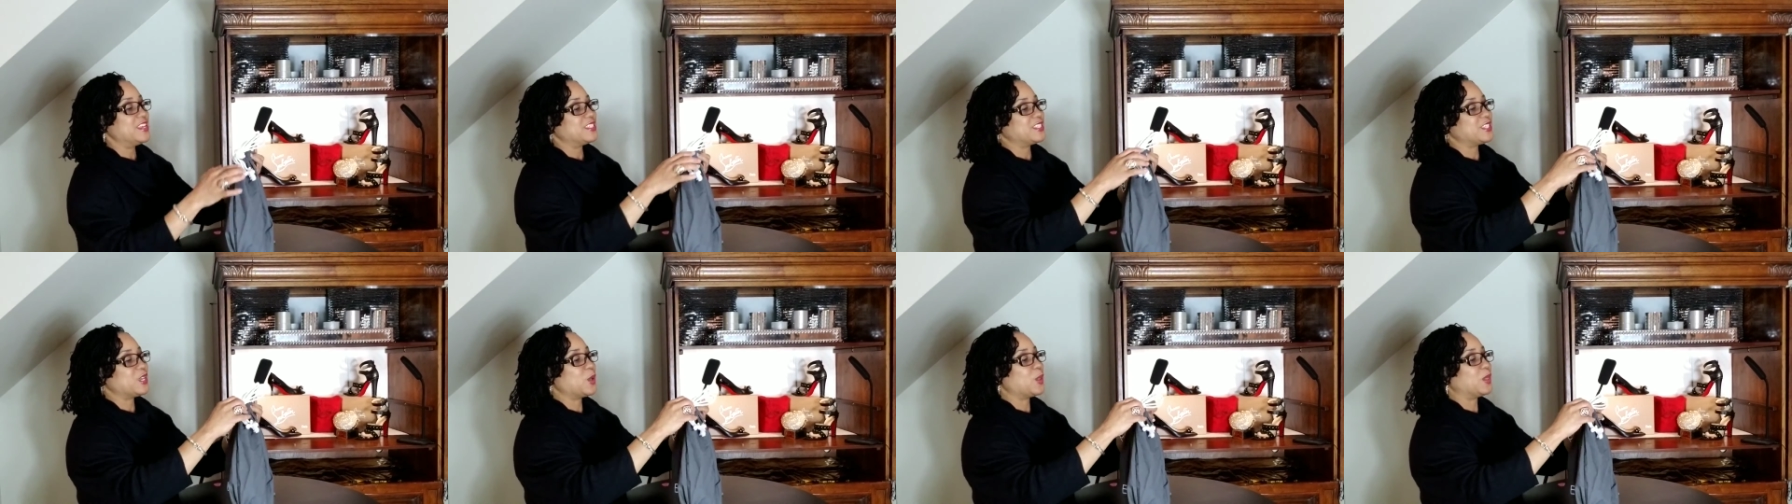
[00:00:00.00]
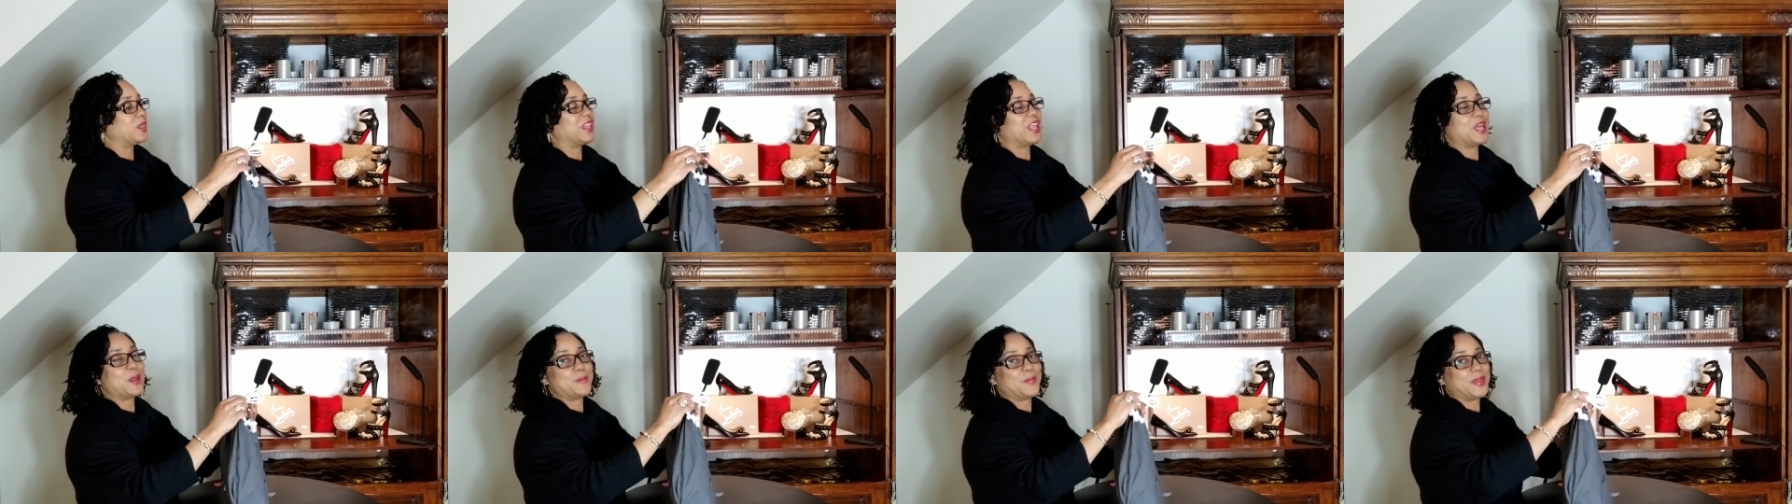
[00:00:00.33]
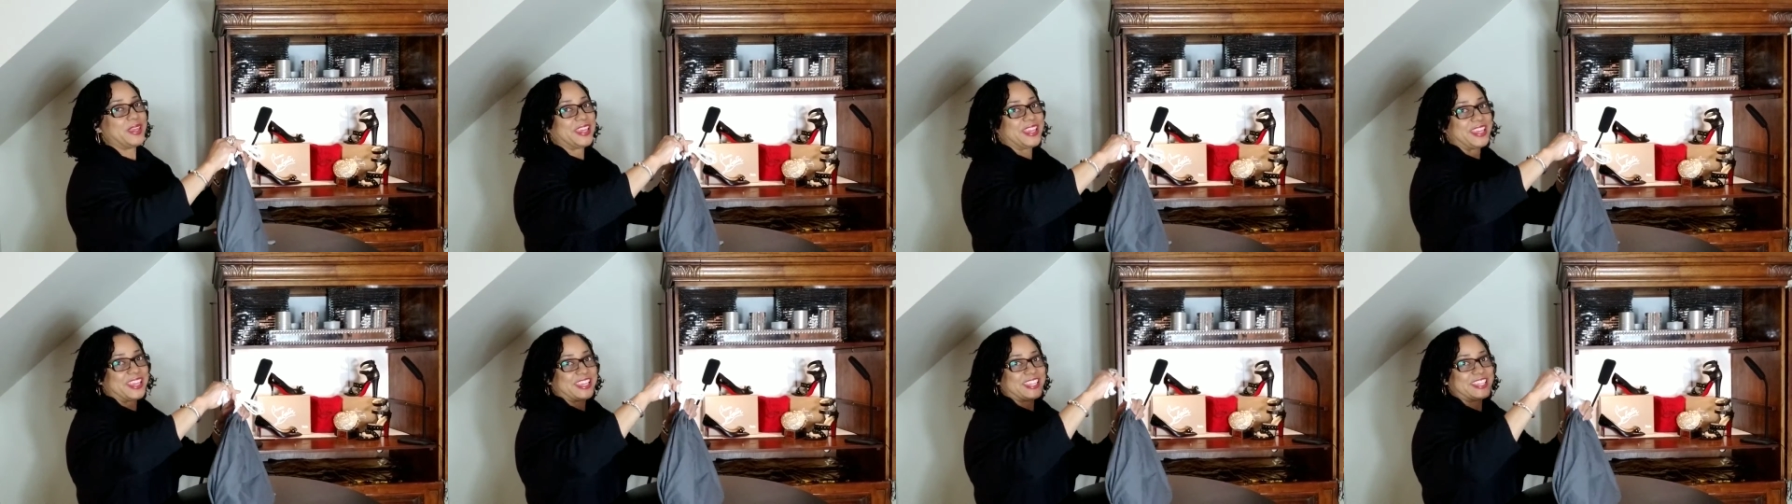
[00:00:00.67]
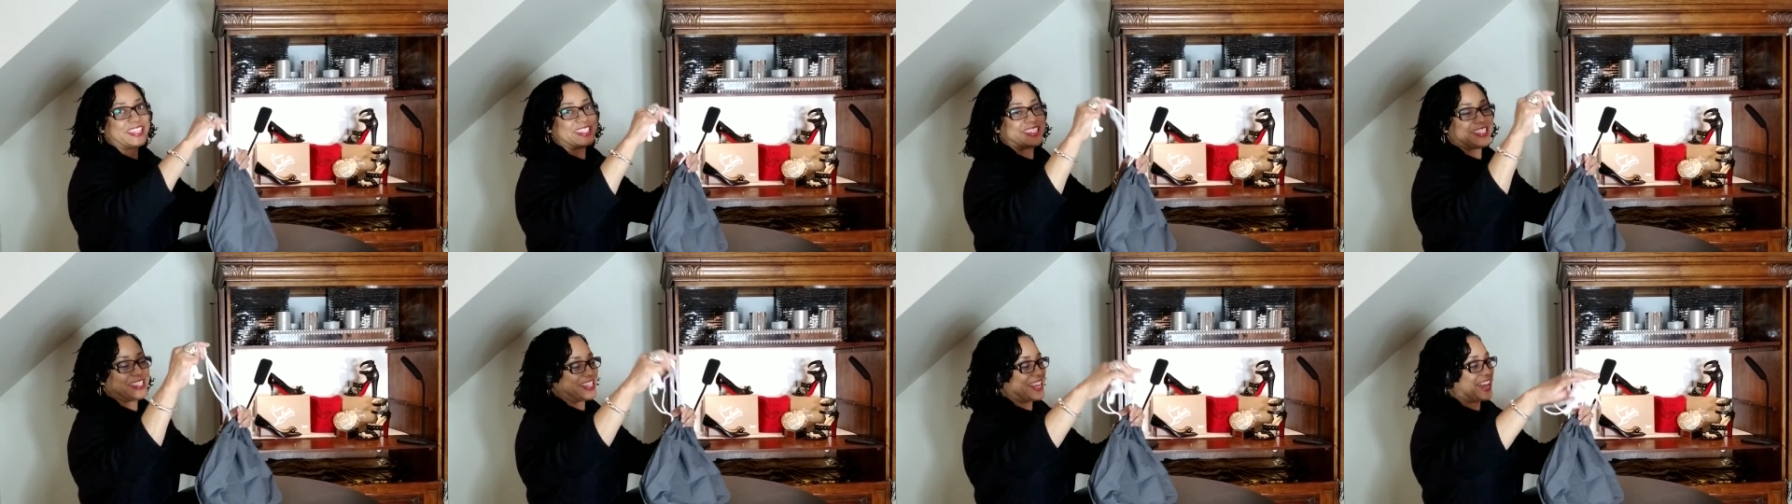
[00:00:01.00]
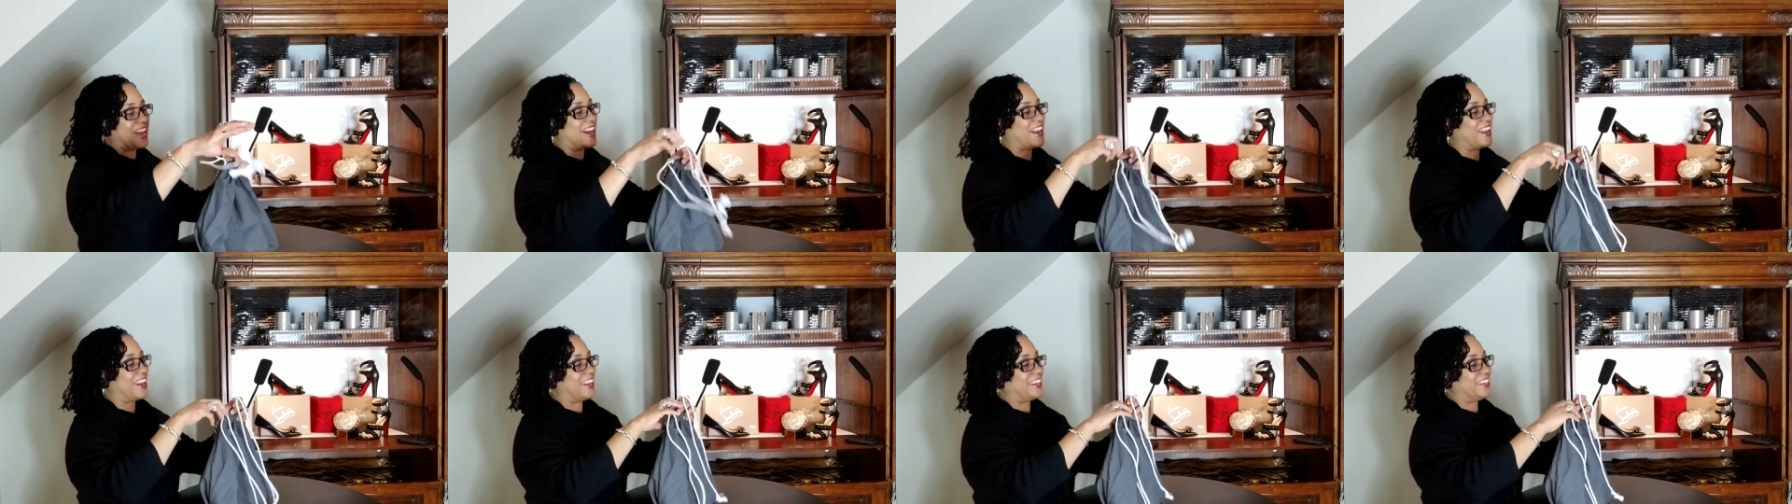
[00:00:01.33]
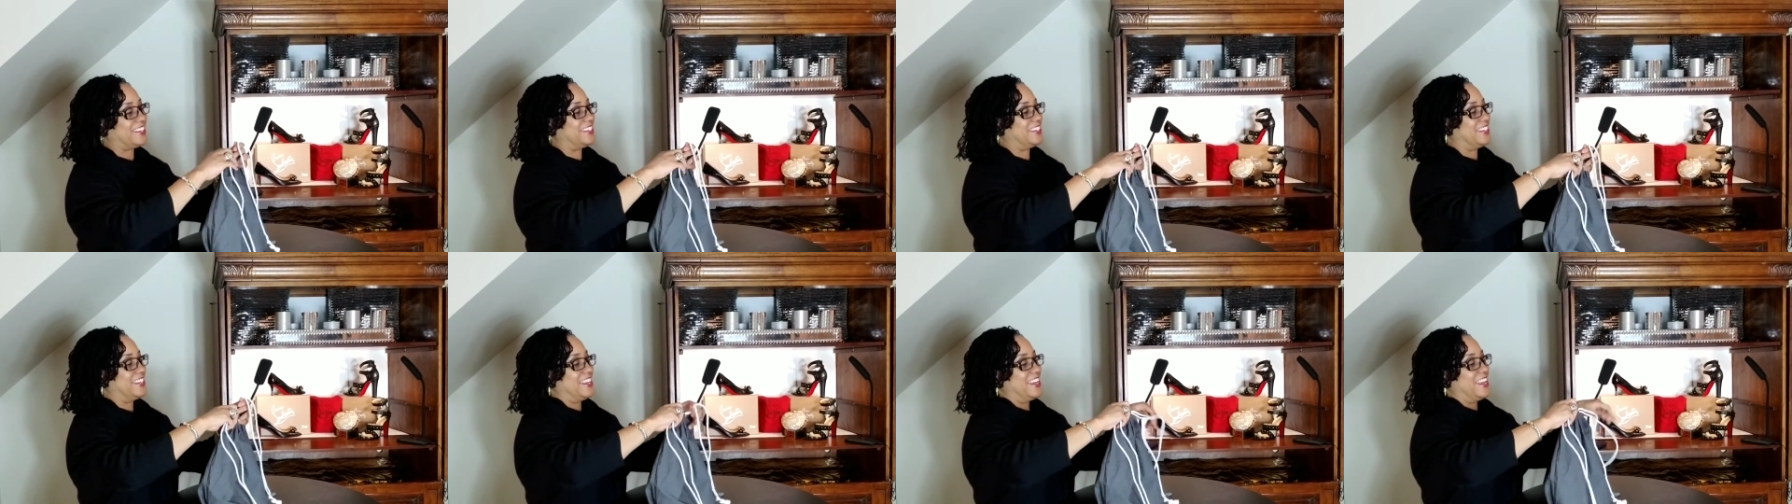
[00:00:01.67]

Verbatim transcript: So let me get inside.